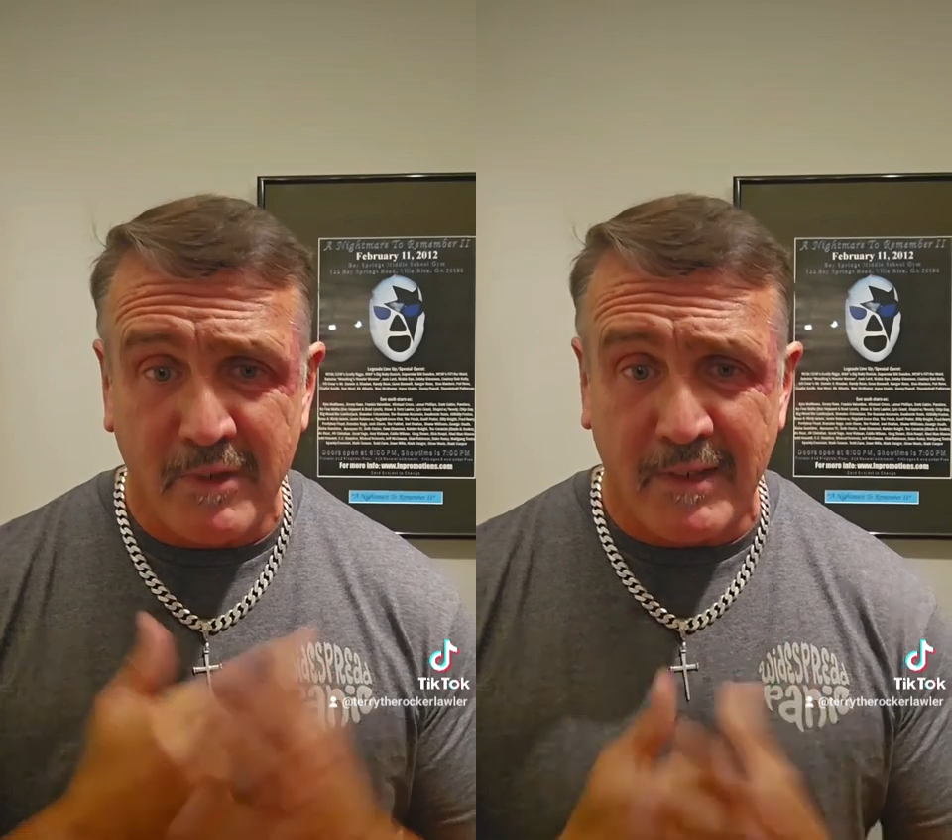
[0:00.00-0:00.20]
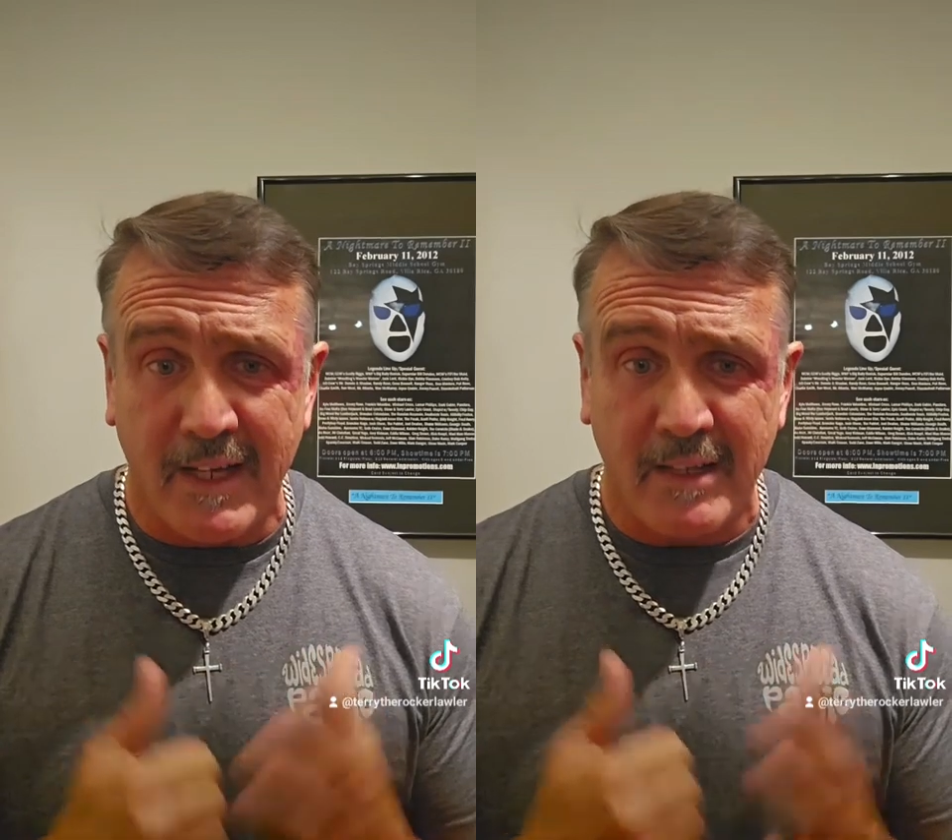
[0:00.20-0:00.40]

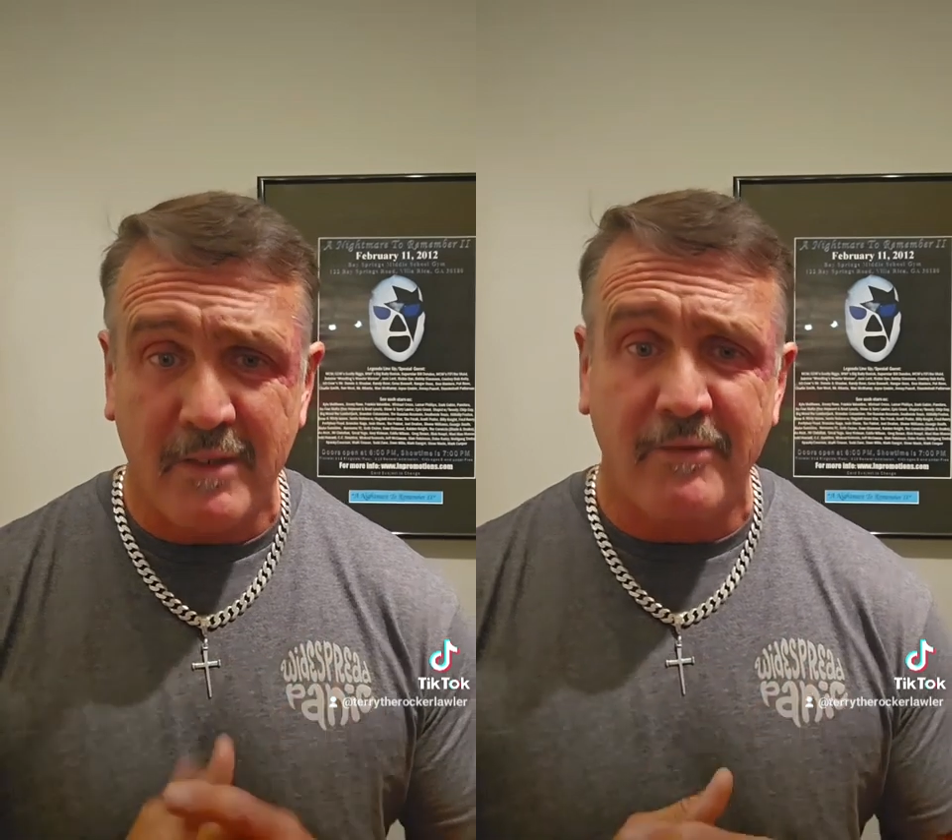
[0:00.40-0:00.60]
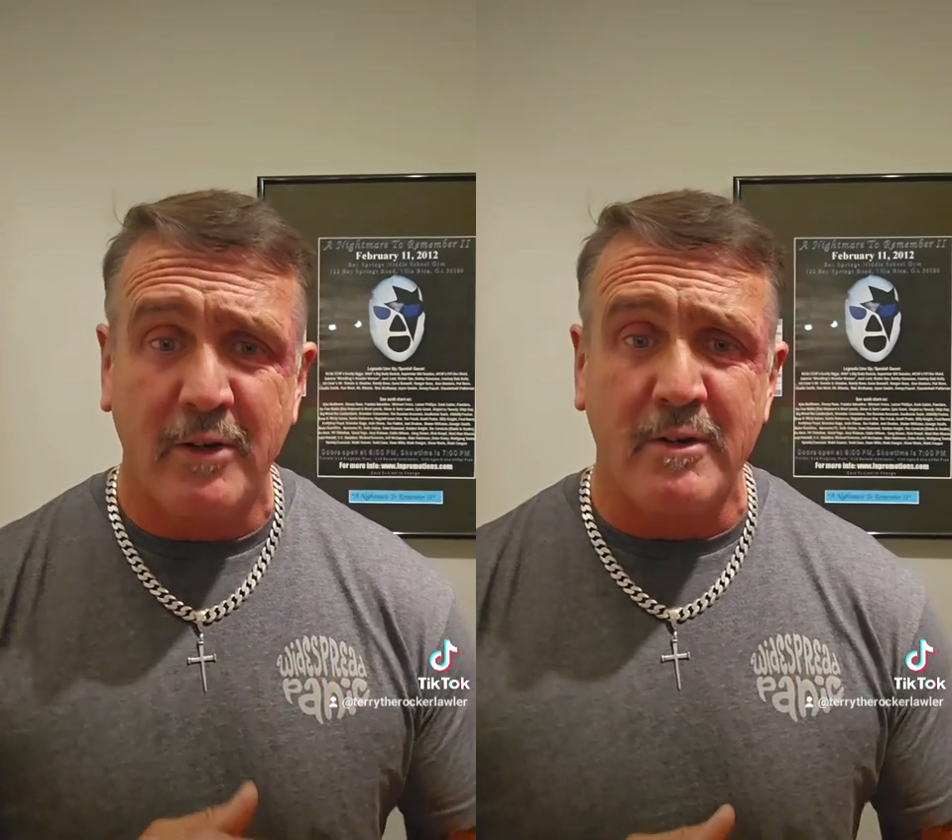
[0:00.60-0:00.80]
Take
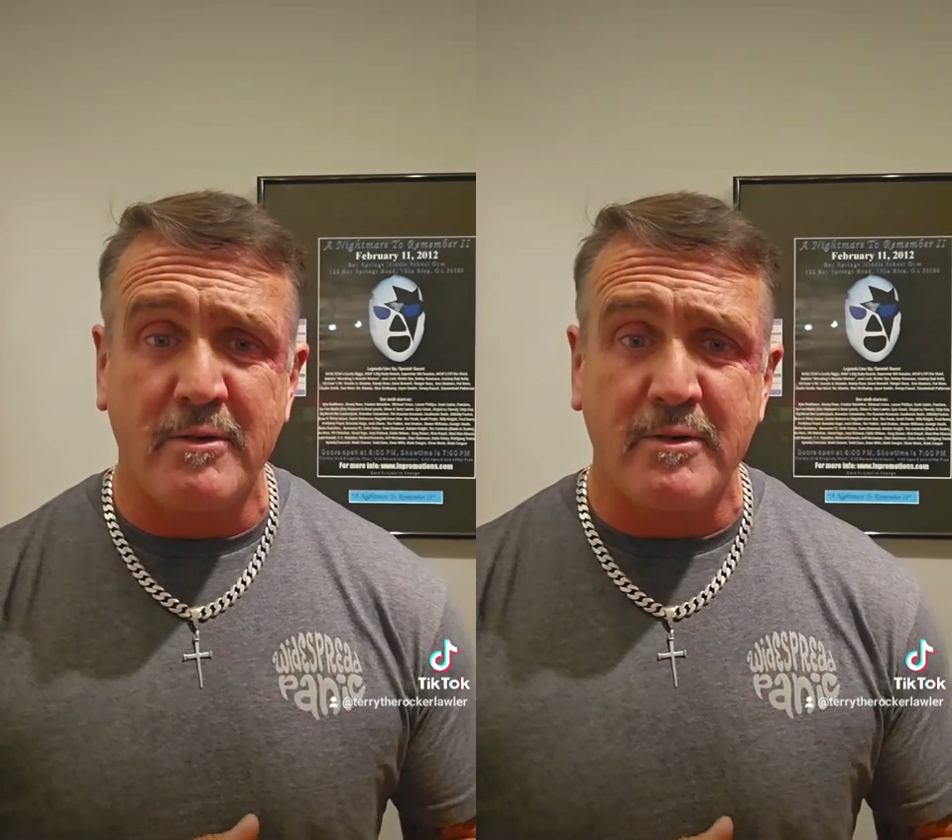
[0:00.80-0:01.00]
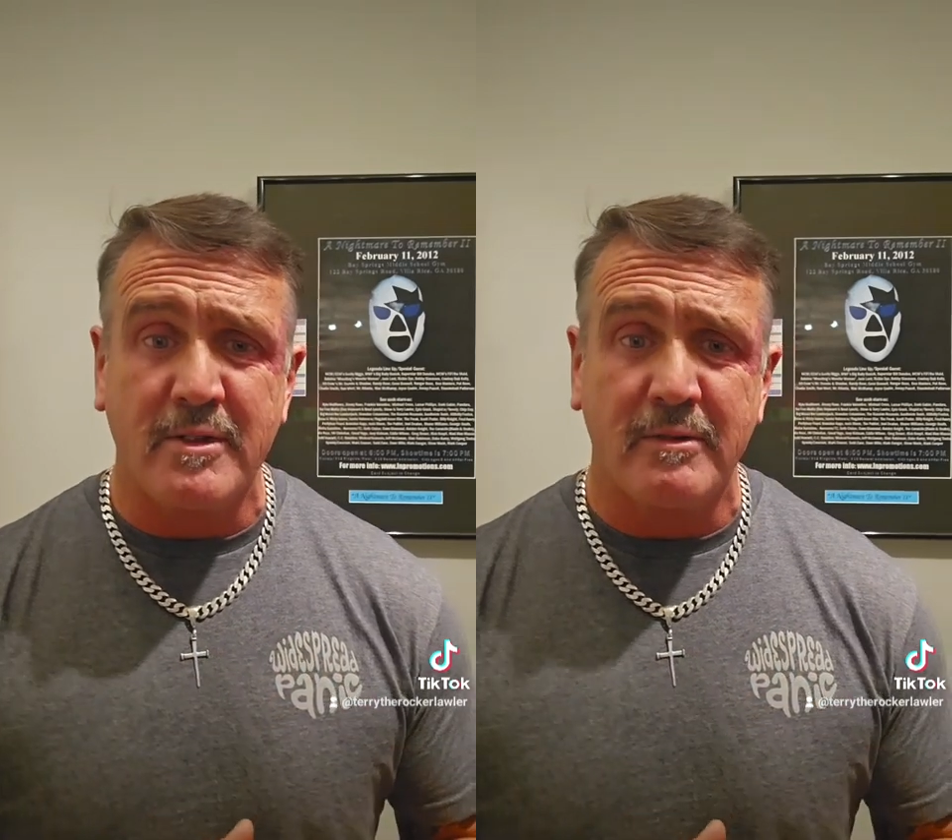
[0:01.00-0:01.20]
the
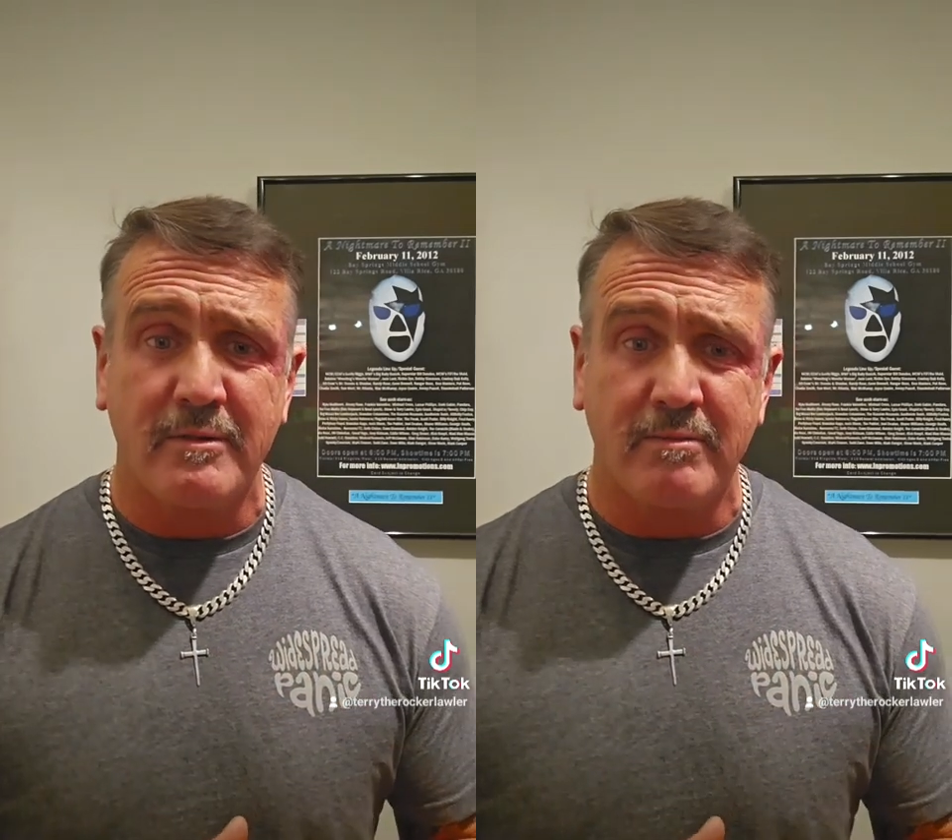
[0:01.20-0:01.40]
photos,